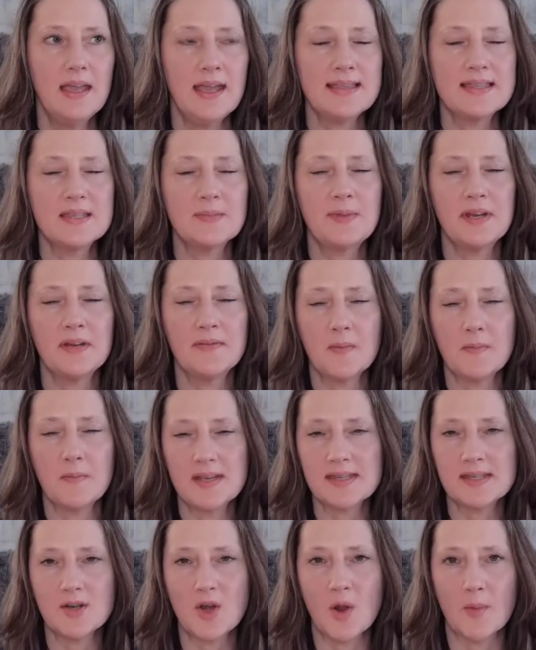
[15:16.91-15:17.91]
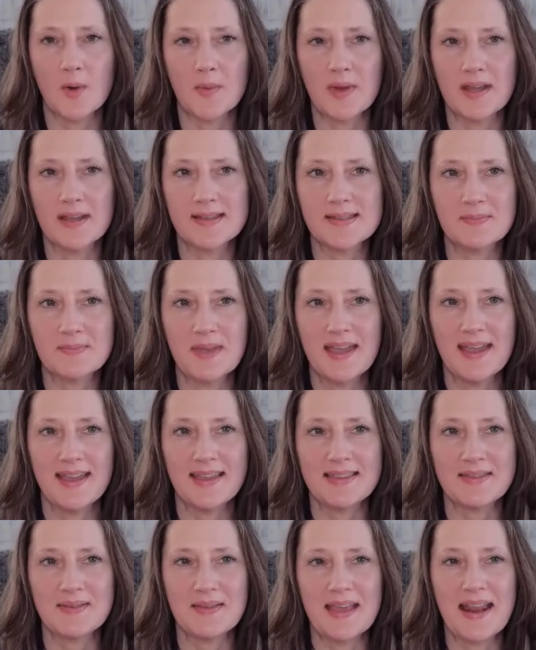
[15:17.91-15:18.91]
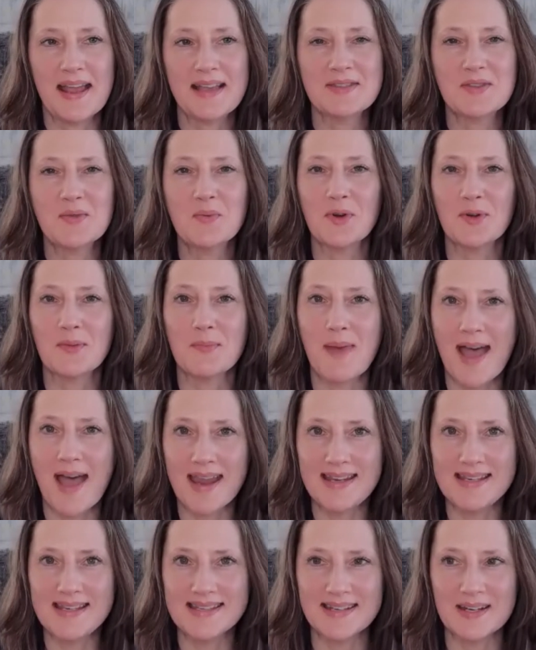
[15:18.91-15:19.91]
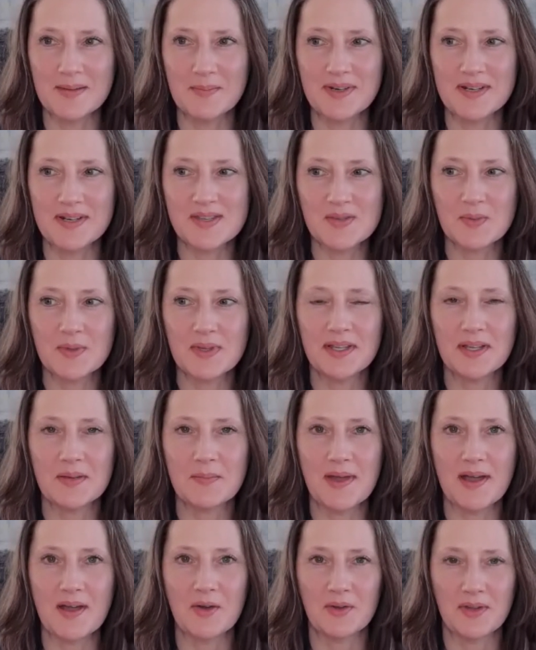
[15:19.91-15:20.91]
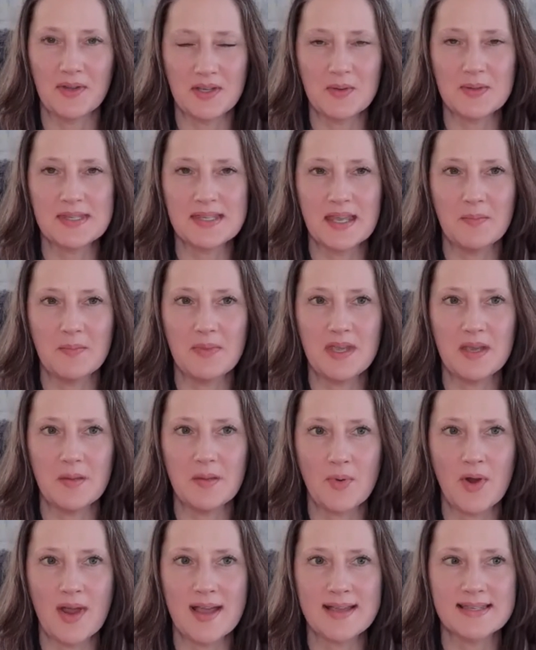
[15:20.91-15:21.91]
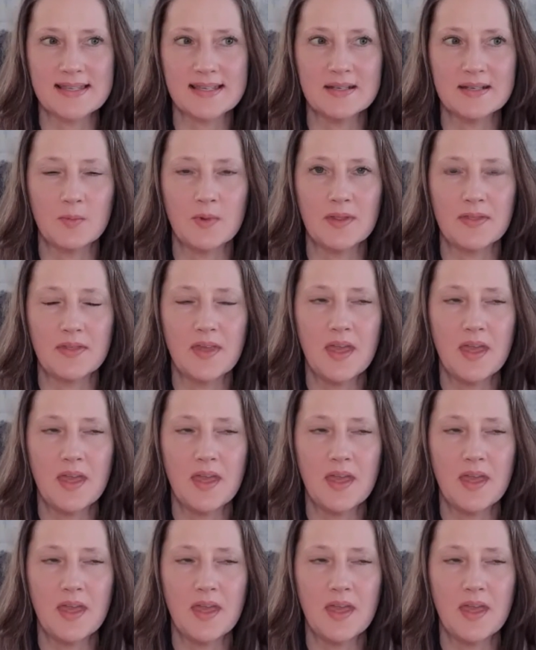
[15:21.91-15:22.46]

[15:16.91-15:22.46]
it's a bit of a misnomer because it has the word mind in it, but it's really about, like you say, being present with